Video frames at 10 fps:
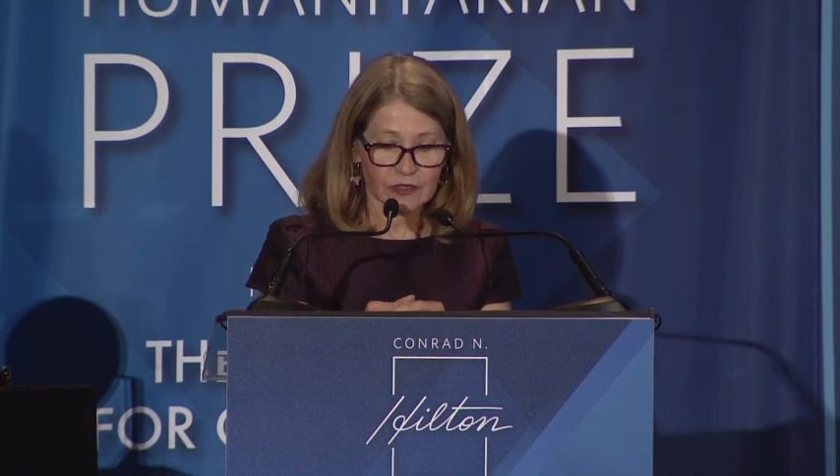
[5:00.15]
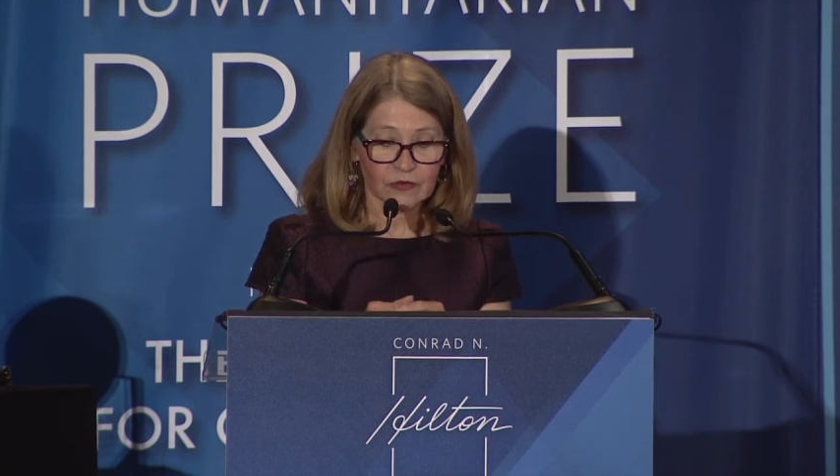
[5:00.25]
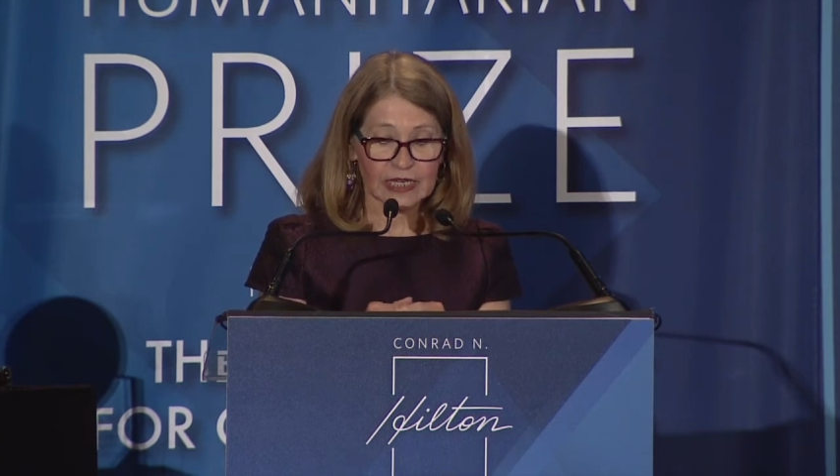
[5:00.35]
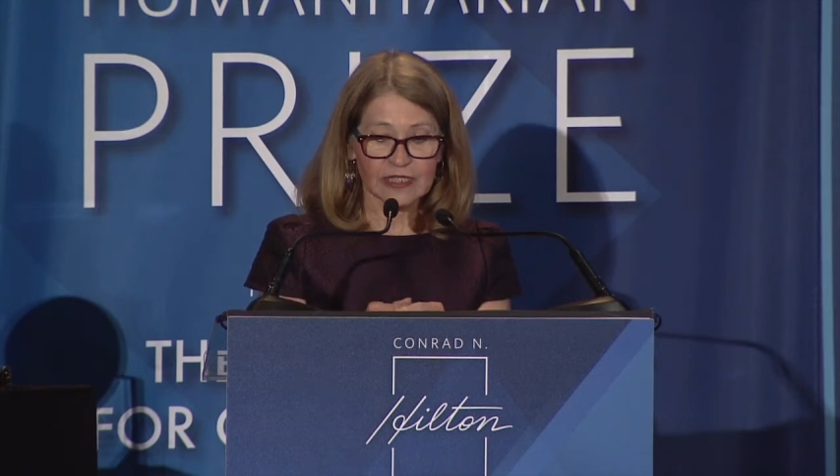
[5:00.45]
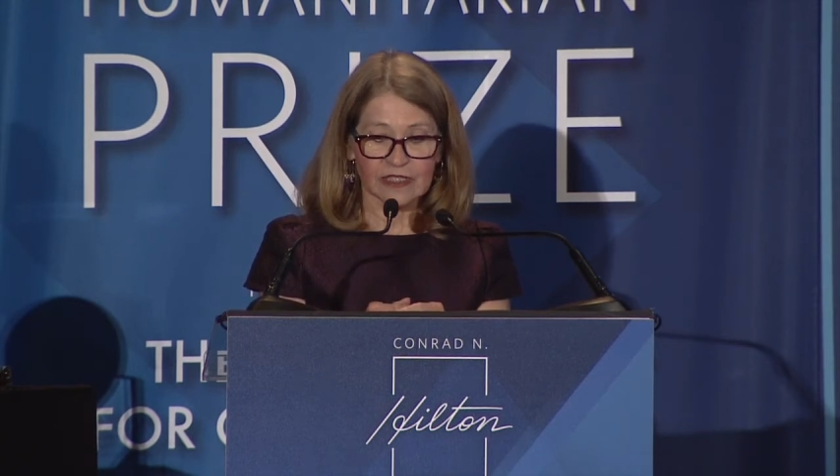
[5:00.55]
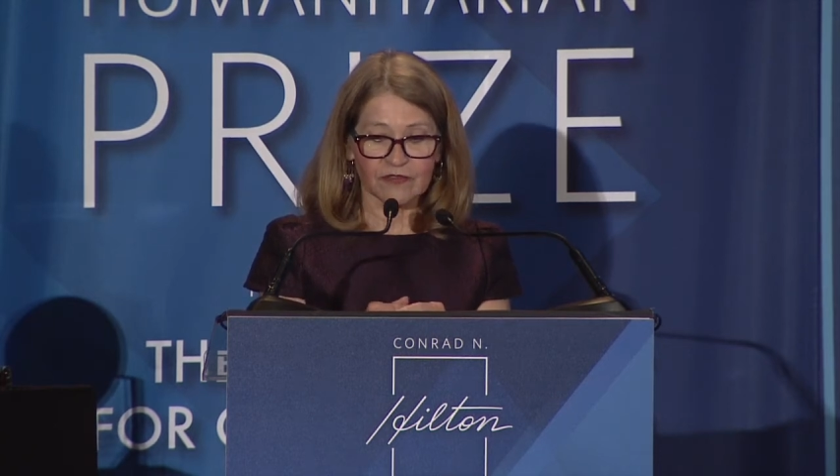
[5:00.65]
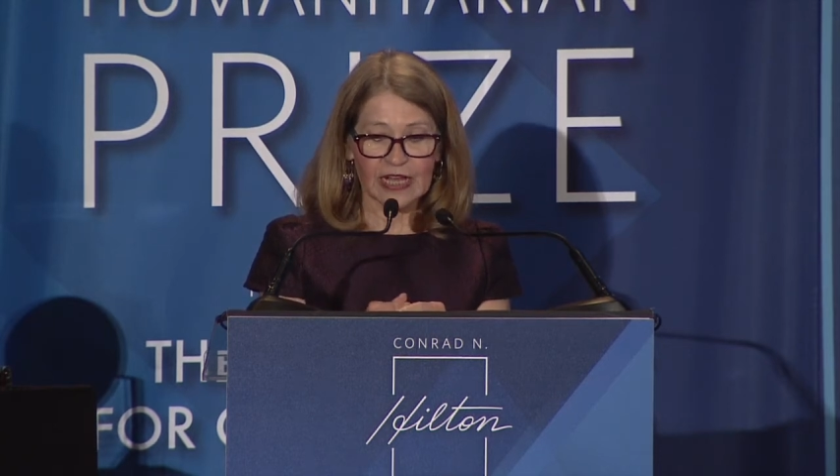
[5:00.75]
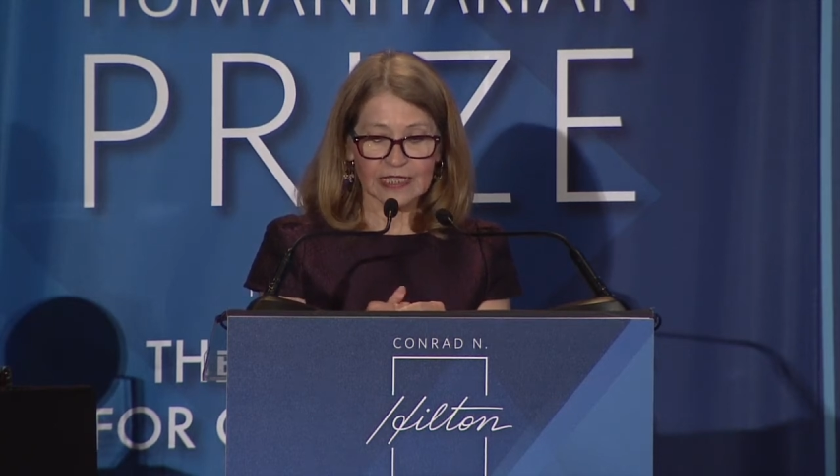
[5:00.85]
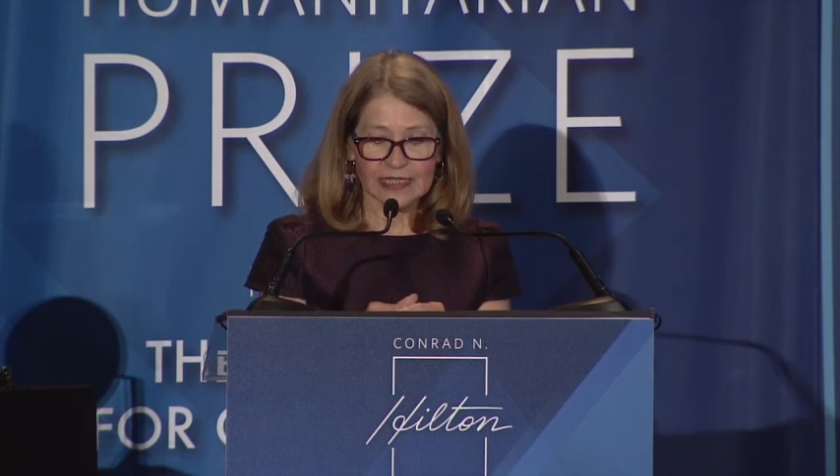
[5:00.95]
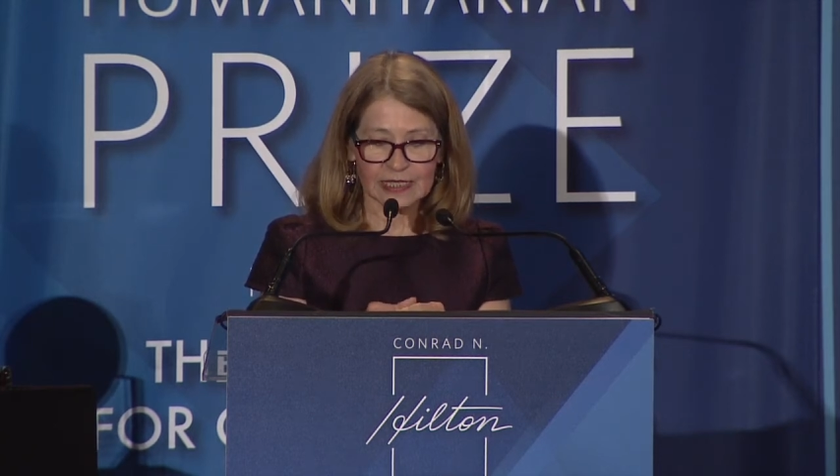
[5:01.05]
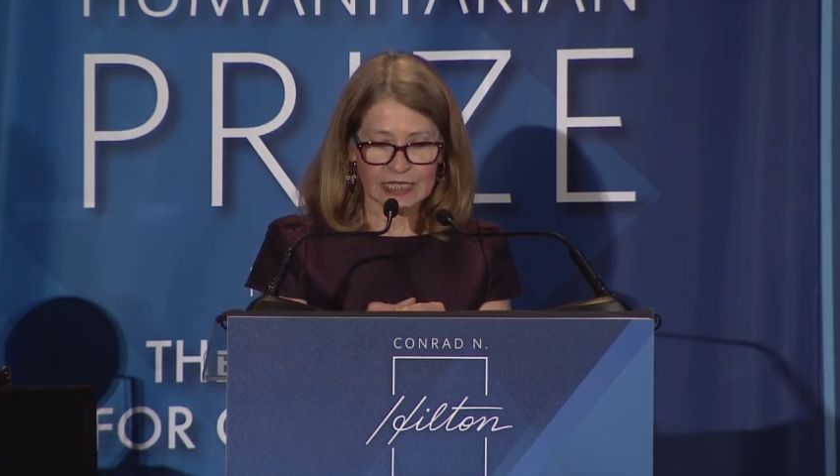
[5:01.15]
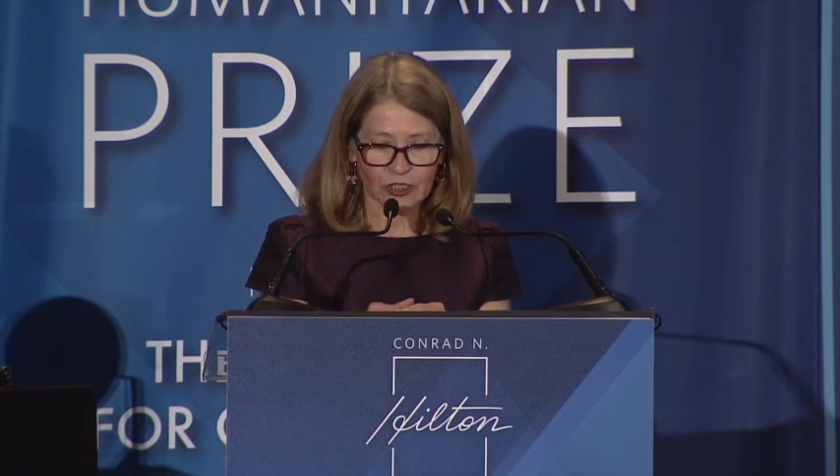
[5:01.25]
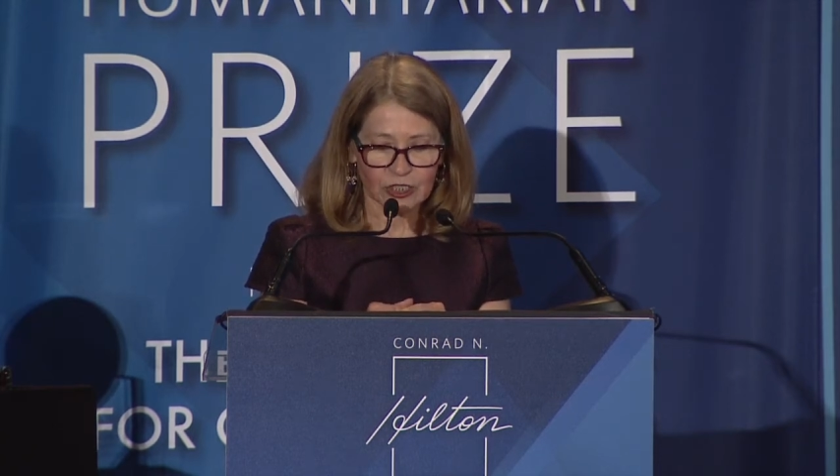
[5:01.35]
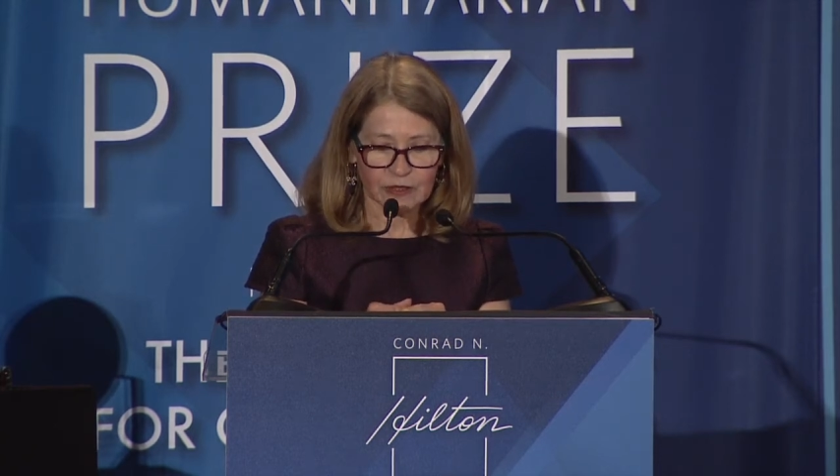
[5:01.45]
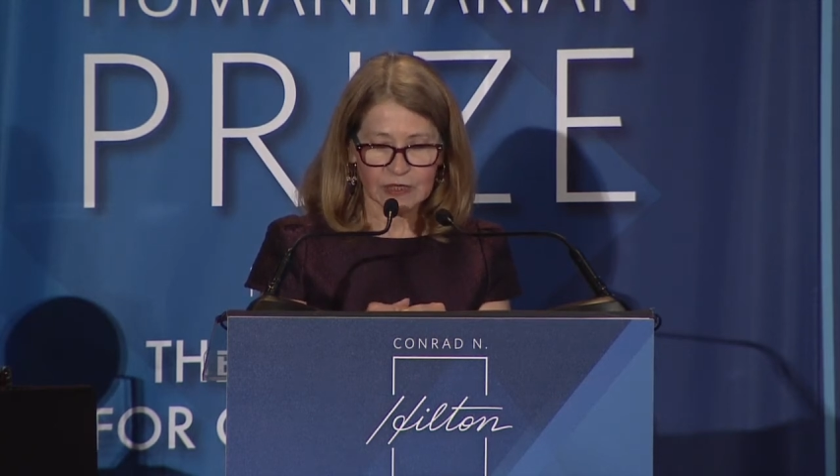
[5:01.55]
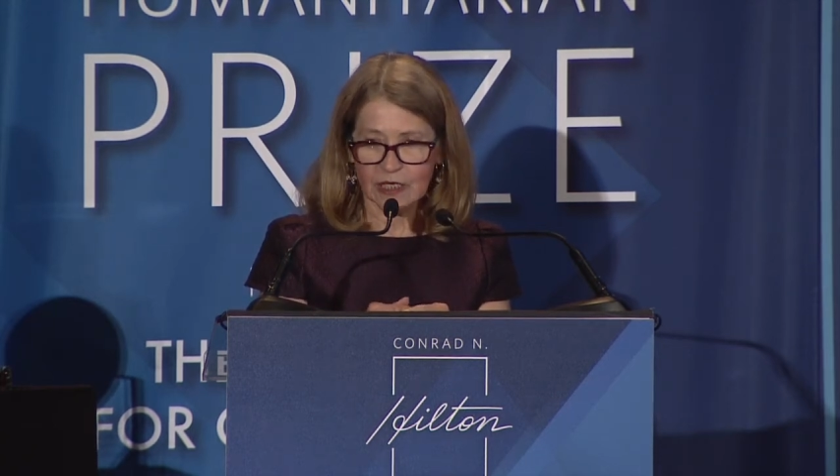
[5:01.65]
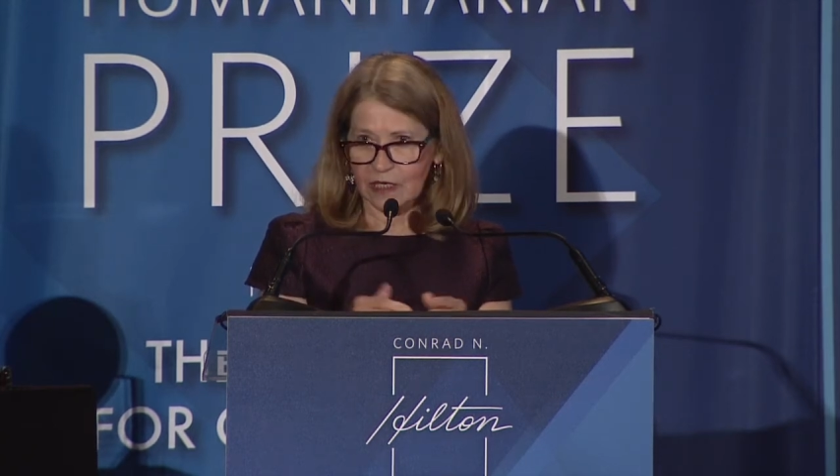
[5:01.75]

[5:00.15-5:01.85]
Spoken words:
rates of vaccination.